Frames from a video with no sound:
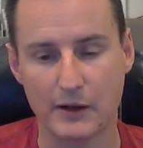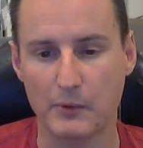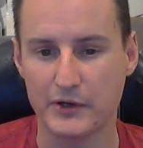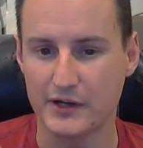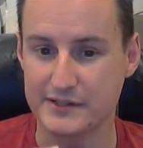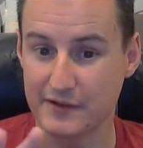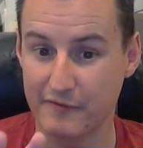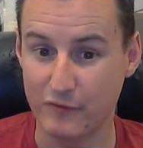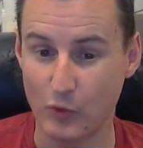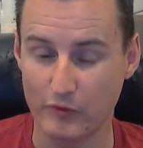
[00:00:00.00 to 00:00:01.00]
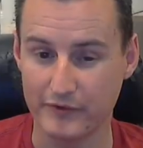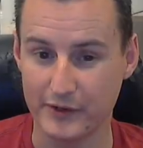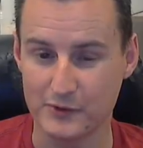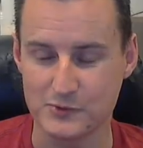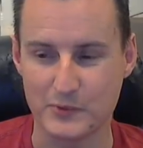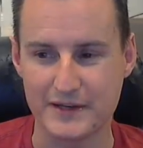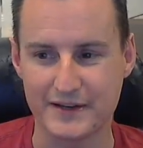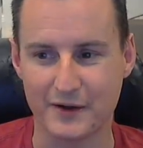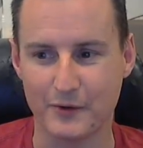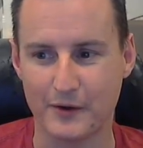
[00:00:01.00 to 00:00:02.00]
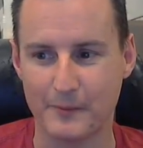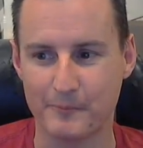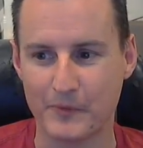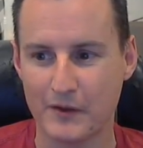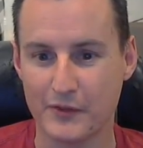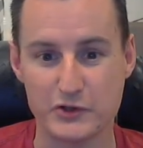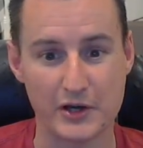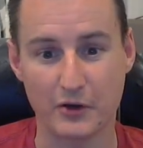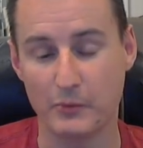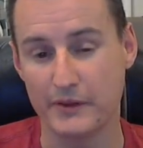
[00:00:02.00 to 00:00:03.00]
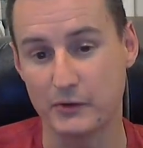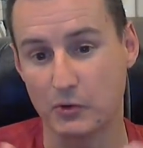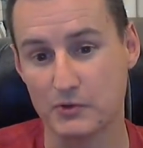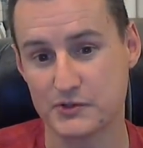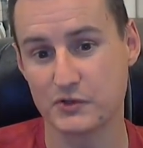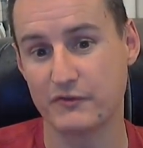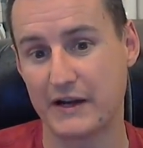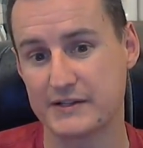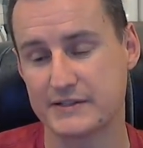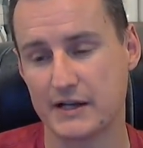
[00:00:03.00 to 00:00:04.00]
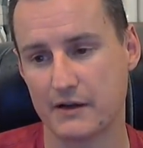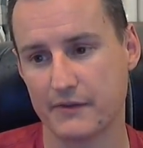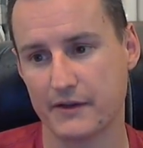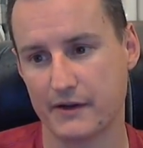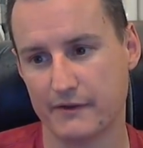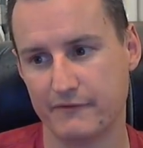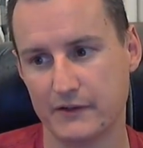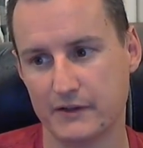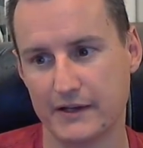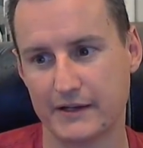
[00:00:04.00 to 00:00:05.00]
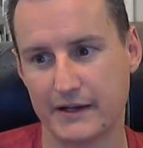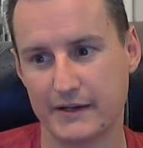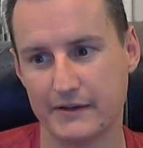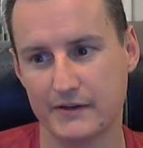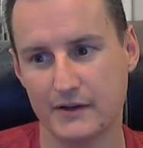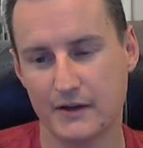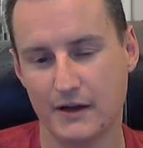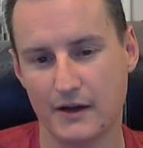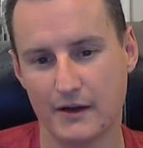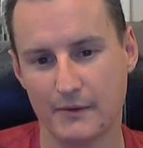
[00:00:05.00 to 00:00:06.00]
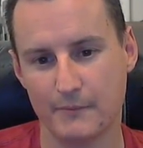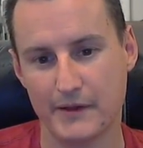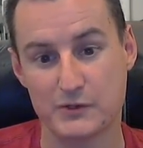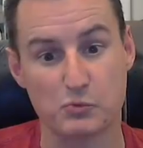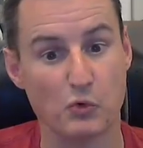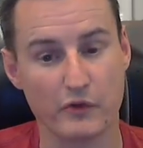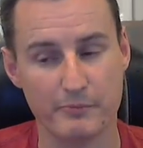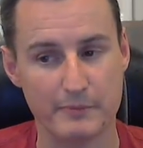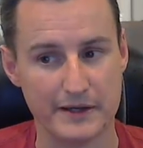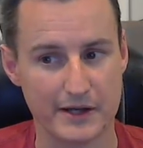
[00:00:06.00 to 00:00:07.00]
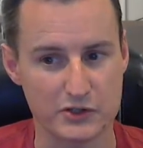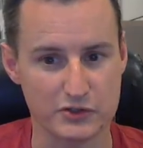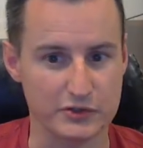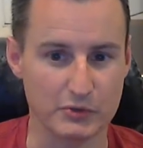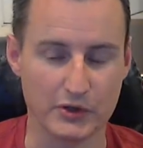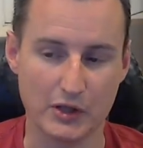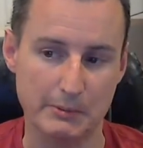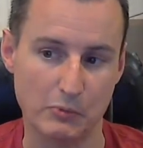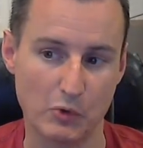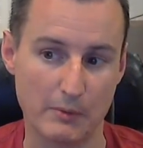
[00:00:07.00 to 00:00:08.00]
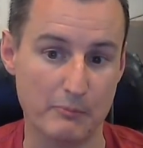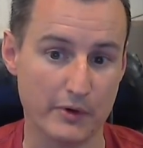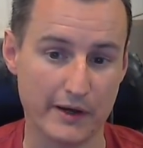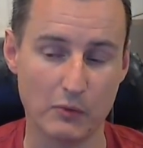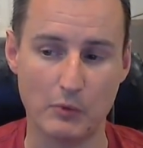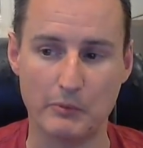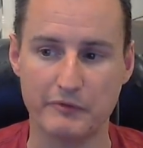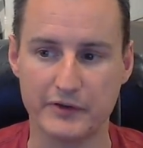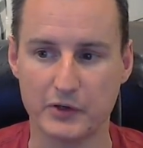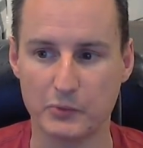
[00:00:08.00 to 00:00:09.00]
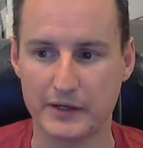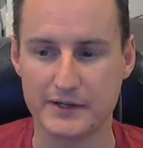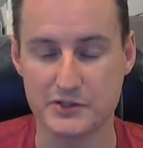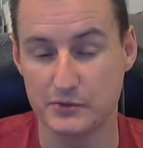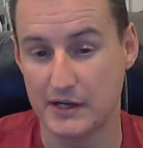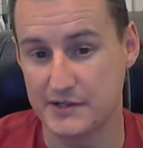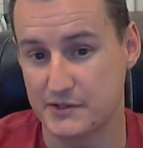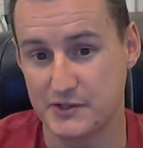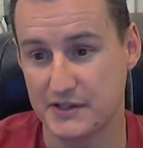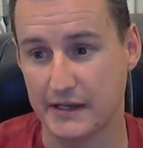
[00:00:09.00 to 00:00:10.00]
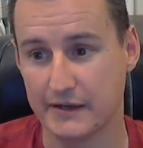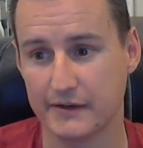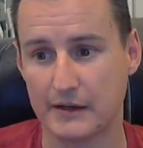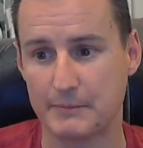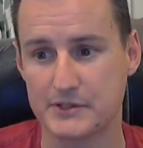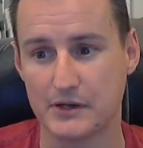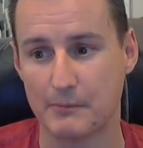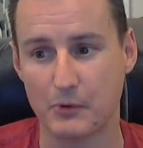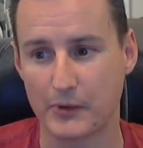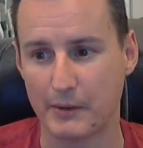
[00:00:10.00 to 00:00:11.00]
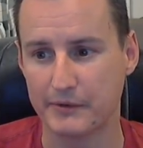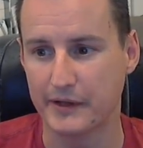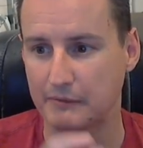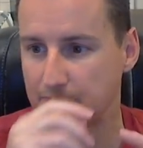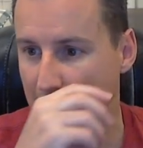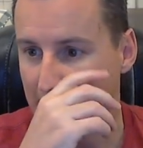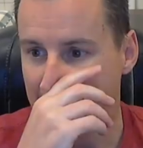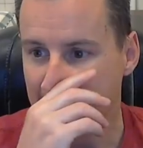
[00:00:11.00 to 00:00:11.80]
That way you guys get 4 videos a week now. The channel with it growing so fast now that I feel like I can, it's worth me actually doing a little bit more and putting out 1 more video a week, because you guys are just eating it up. So I'm okay with that.